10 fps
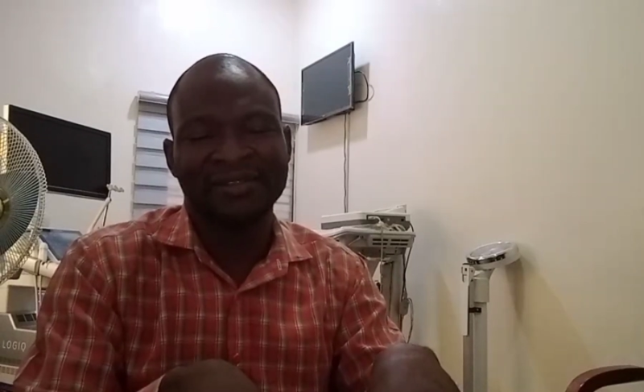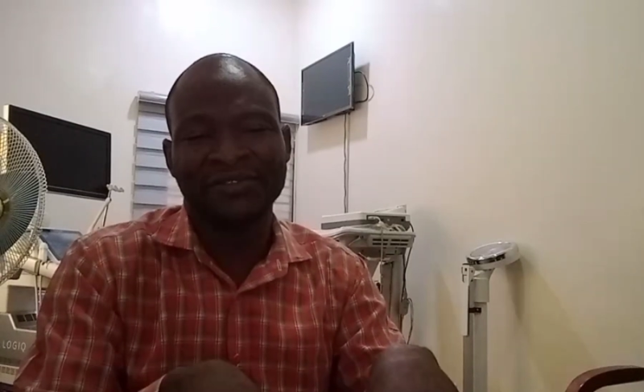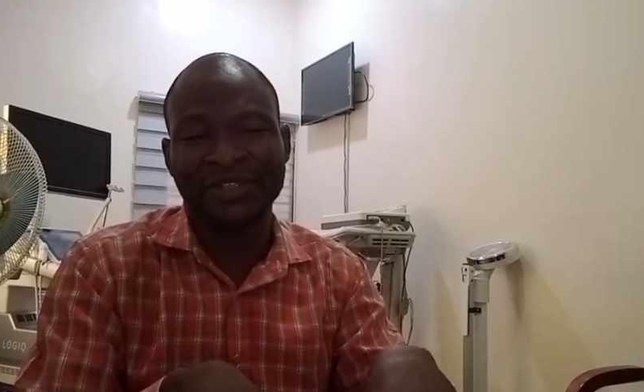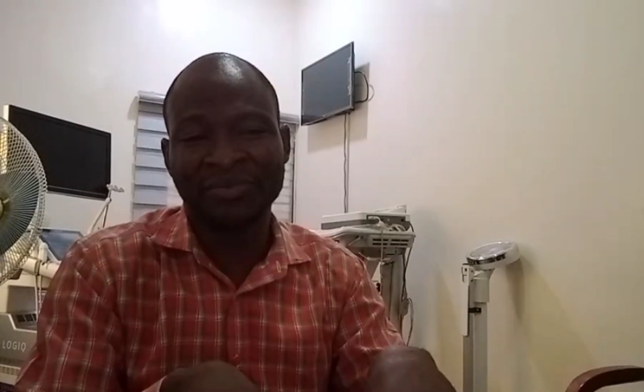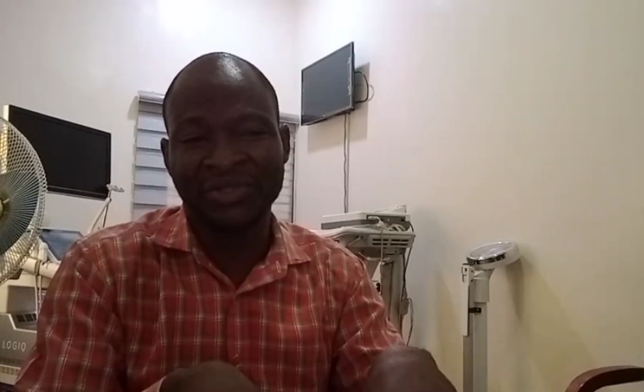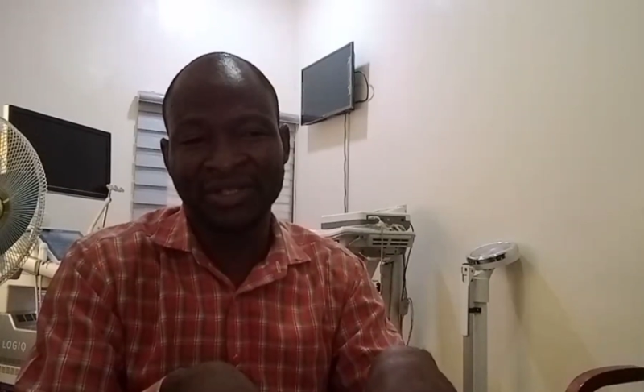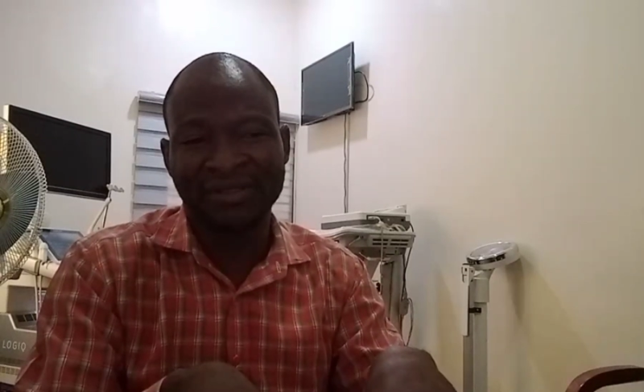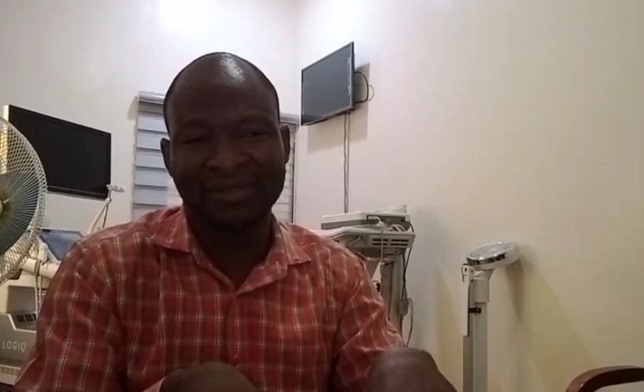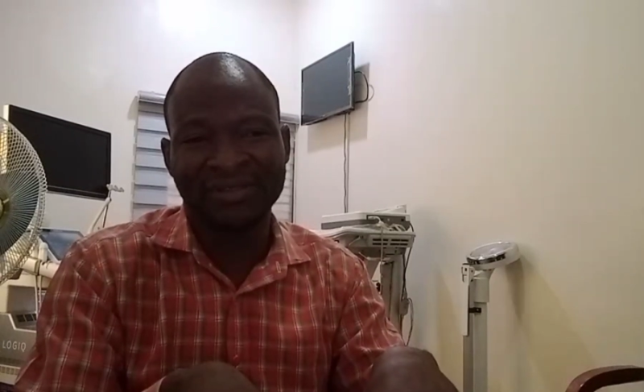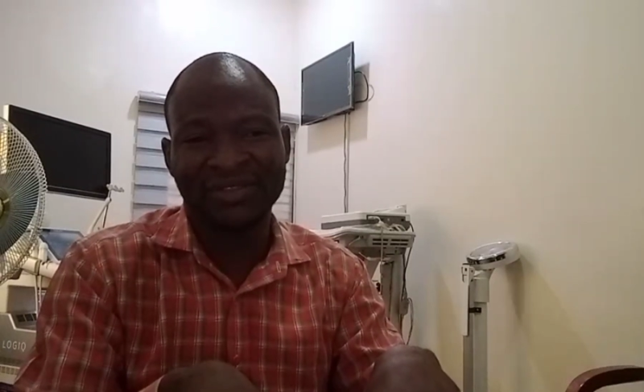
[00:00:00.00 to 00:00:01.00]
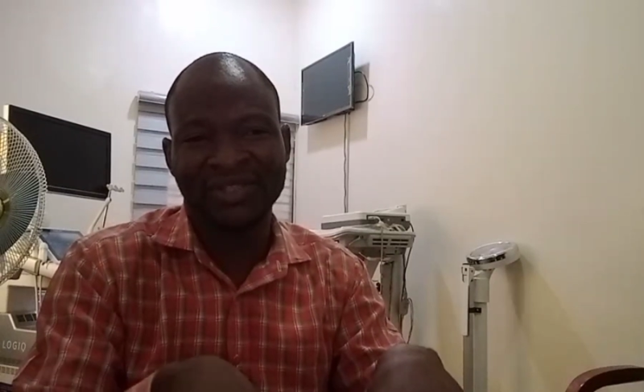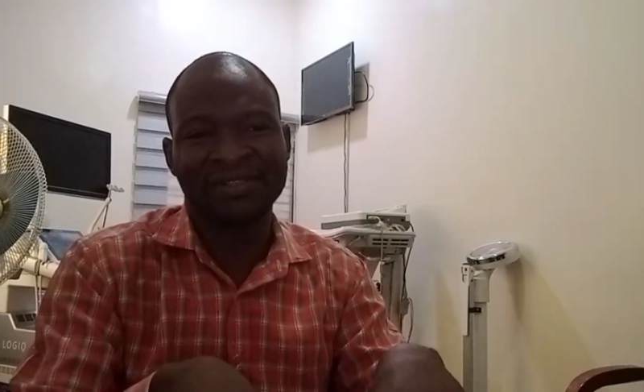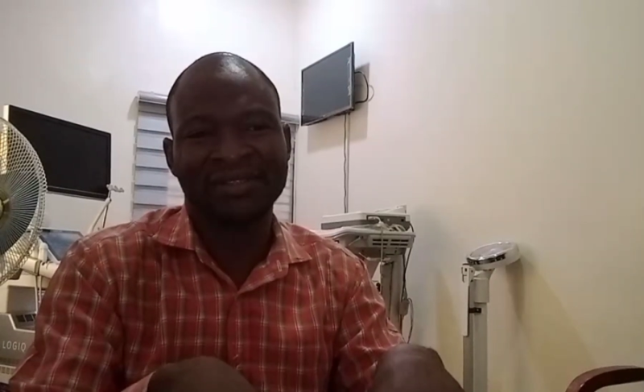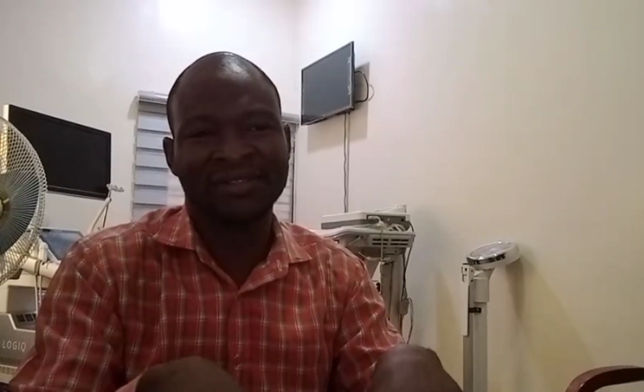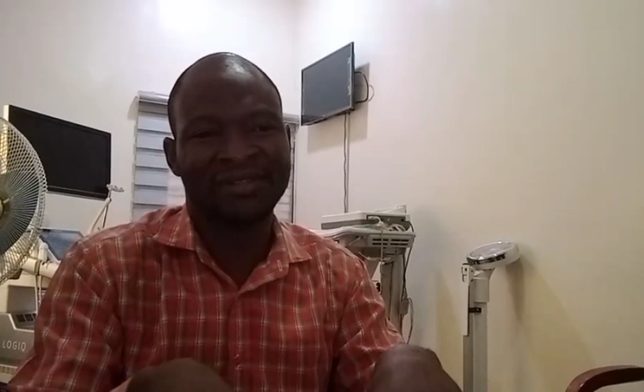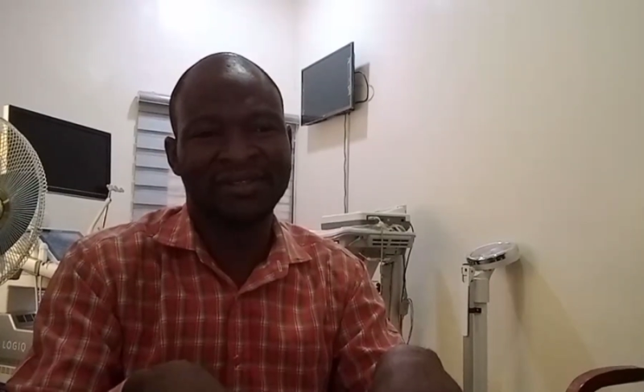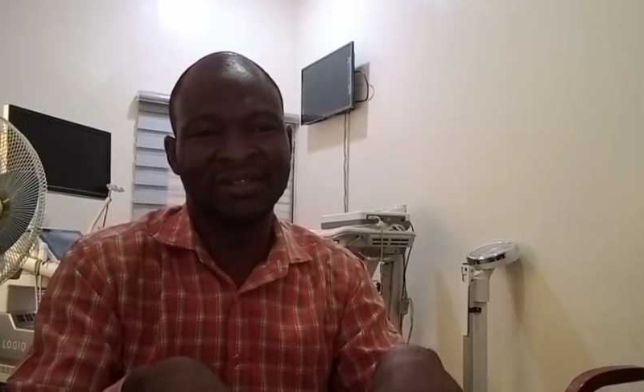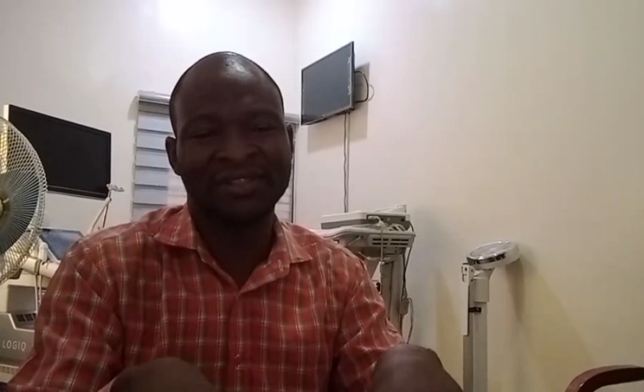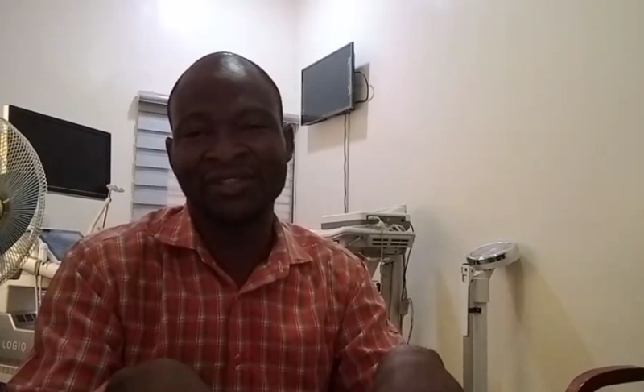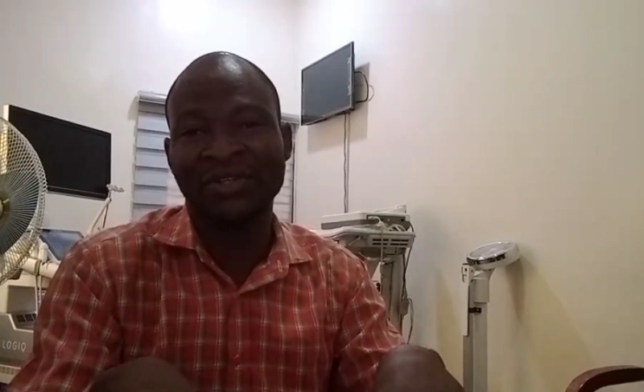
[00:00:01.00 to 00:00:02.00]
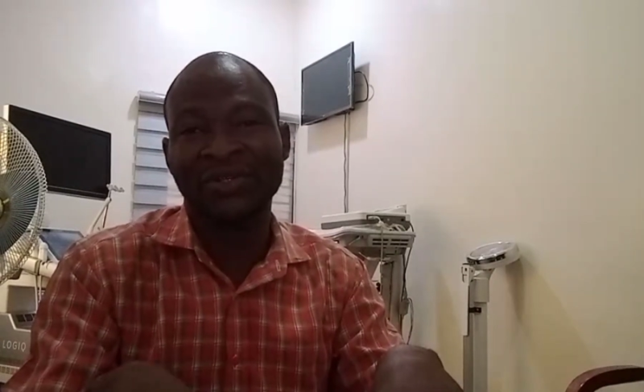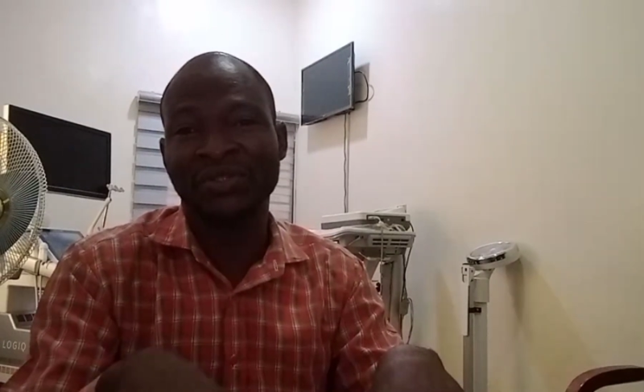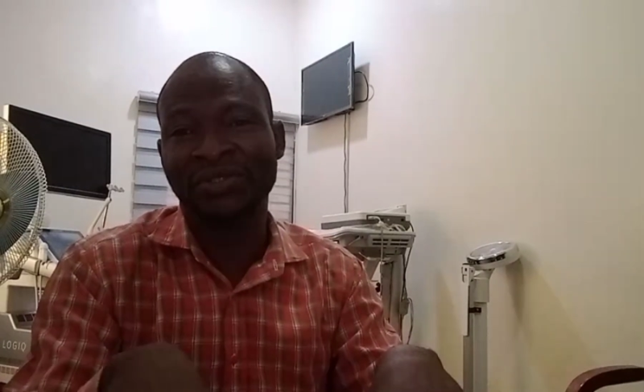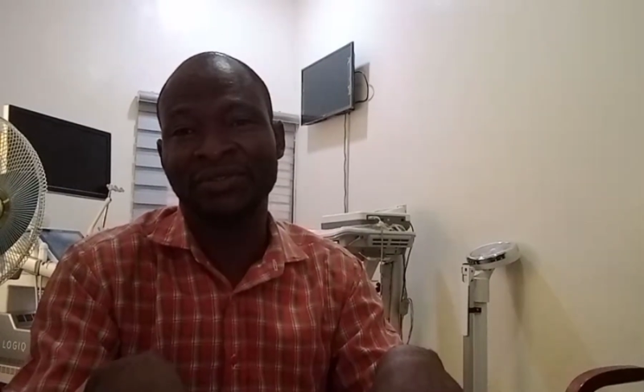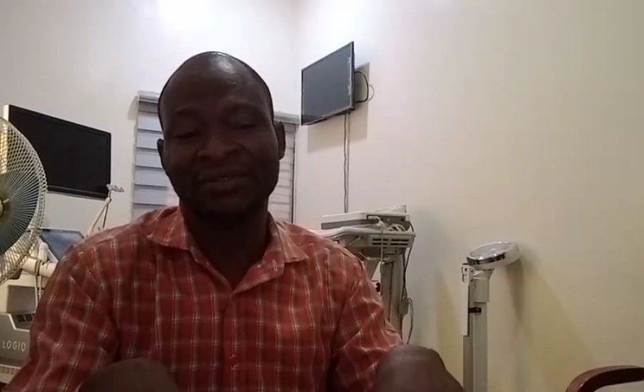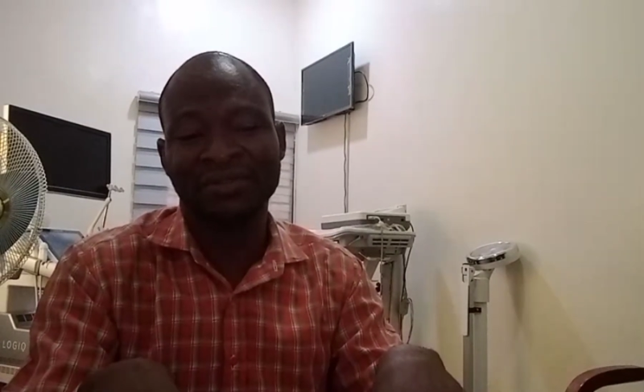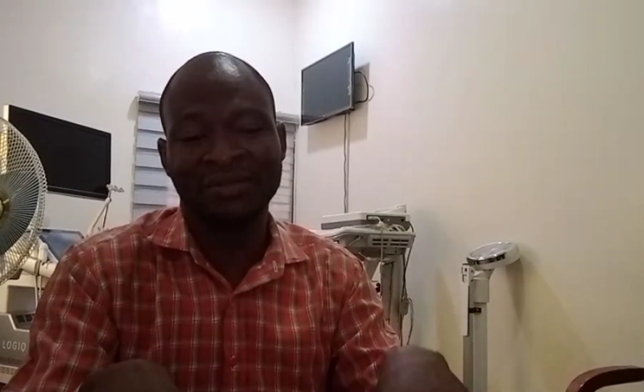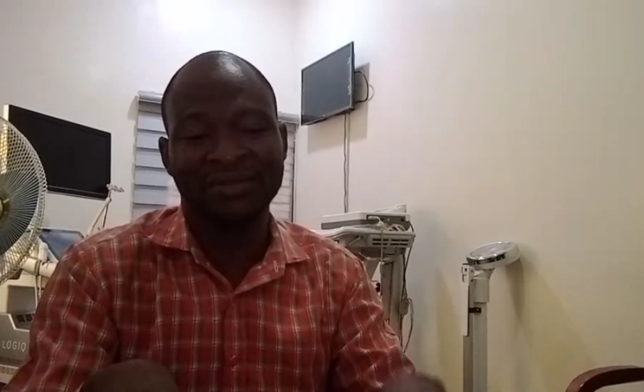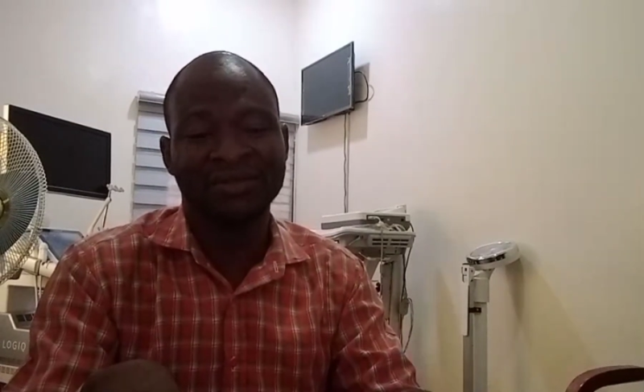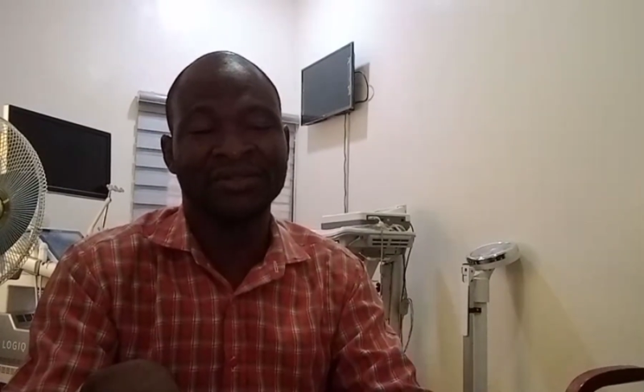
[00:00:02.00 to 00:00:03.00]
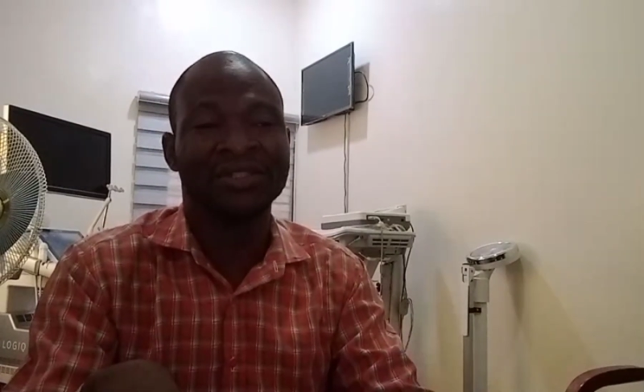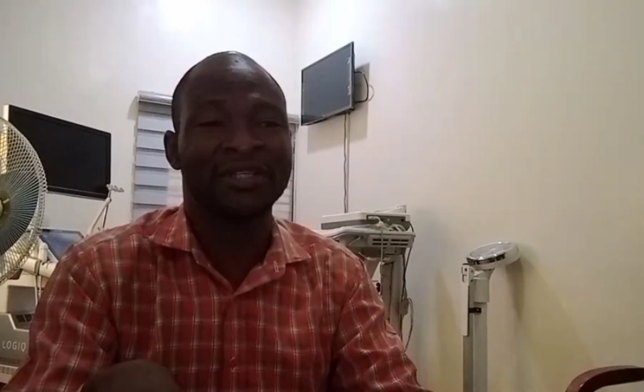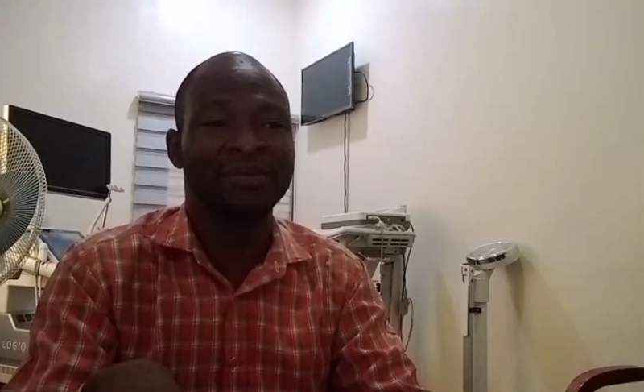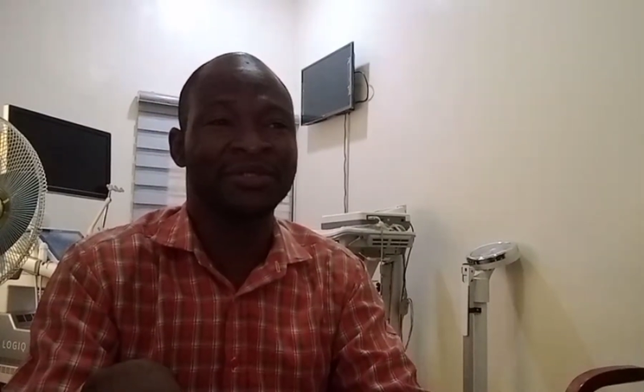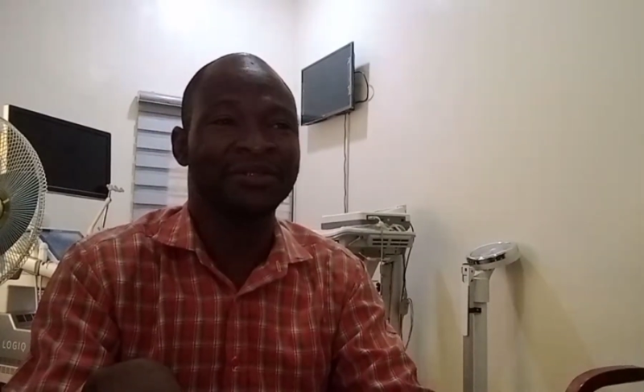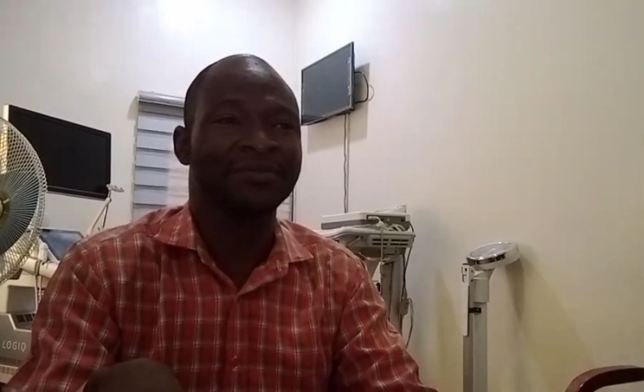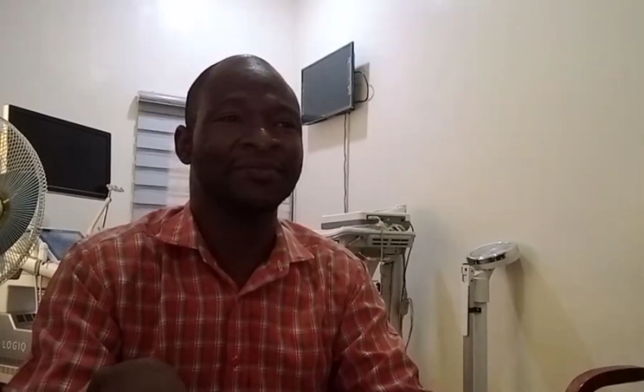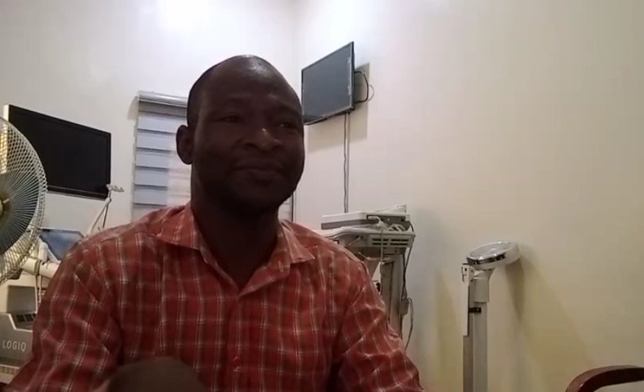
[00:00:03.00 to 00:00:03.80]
frame rate since it is done on reception.